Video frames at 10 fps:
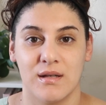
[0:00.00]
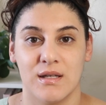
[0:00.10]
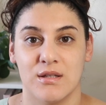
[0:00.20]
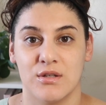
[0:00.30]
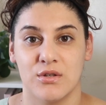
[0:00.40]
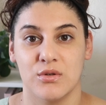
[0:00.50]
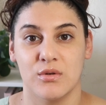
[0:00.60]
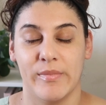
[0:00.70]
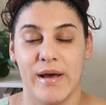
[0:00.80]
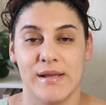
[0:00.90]
into
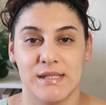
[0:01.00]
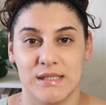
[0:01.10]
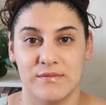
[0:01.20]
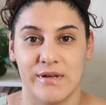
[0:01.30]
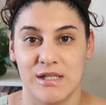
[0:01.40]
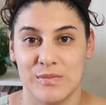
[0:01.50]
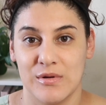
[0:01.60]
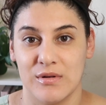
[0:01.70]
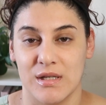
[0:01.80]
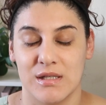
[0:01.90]
a positive
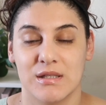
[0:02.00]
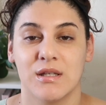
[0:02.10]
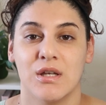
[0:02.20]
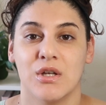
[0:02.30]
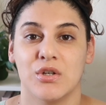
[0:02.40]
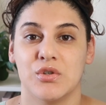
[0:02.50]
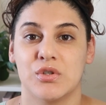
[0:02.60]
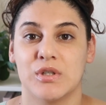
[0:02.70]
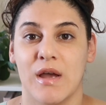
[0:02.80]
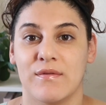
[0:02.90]
experience. You
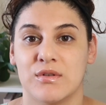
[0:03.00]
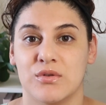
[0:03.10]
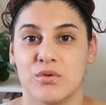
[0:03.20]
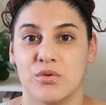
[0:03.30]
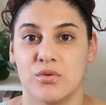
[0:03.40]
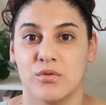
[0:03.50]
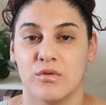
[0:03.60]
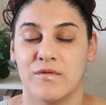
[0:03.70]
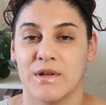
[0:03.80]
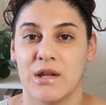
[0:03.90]
just have
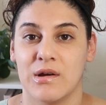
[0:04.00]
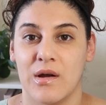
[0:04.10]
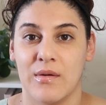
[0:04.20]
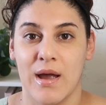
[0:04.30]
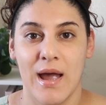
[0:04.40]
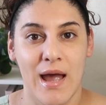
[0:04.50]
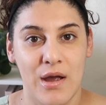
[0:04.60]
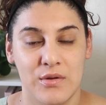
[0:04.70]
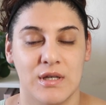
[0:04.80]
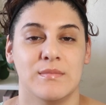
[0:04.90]
to figure out
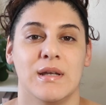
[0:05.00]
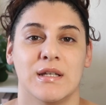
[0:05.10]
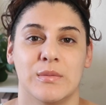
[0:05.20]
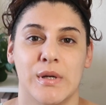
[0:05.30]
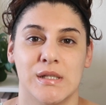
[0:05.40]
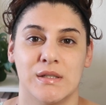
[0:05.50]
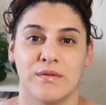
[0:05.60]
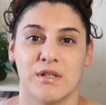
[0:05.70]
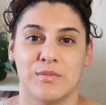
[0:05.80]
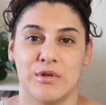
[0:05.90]
how you can make it a positive
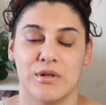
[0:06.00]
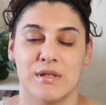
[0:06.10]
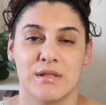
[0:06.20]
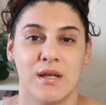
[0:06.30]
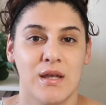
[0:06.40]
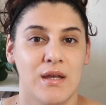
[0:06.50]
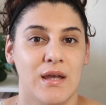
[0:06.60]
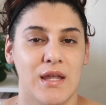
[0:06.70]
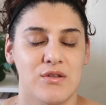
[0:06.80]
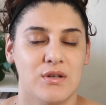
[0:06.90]
experience.
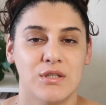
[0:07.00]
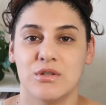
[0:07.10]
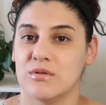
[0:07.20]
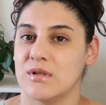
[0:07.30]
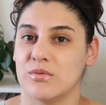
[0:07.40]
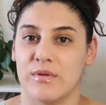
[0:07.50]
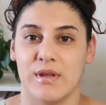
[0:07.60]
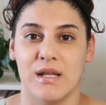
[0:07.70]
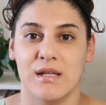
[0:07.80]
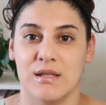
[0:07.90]
And you can do this with
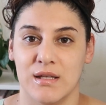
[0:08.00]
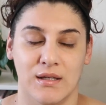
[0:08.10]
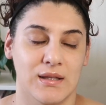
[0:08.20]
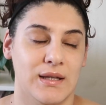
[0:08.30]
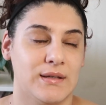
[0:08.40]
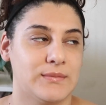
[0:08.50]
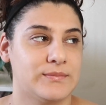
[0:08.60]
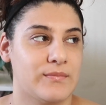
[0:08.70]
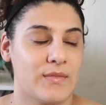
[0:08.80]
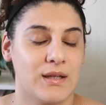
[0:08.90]
anything. Like,
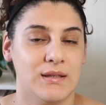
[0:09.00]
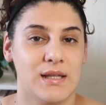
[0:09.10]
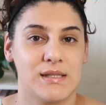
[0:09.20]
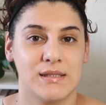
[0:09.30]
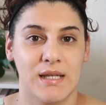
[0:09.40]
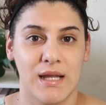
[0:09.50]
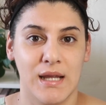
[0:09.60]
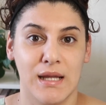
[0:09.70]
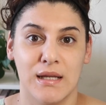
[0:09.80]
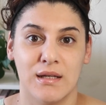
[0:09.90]
let's
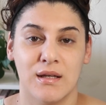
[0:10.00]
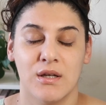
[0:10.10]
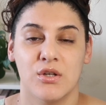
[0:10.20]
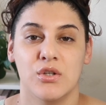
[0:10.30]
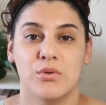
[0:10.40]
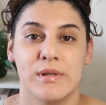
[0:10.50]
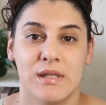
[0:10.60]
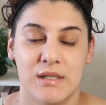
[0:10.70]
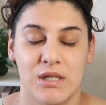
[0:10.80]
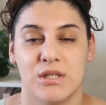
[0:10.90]
say doing
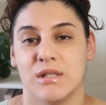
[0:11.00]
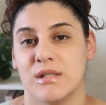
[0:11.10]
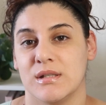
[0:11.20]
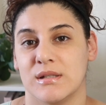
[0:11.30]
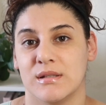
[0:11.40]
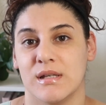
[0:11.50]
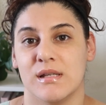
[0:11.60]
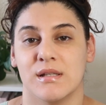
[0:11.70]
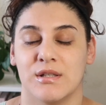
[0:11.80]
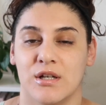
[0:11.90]
the dishes
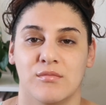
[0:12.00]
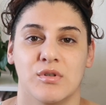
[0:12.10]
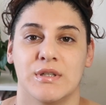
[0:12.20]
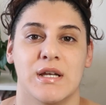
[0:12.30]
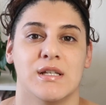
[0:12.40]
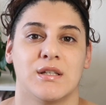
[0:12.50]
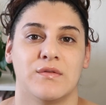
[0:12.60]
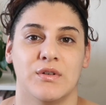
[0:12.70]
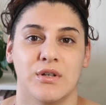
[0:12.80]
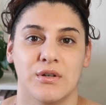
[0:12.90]
is a terrible task
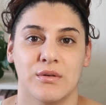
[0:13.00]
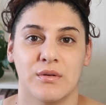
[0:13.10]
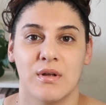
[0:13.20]
for you.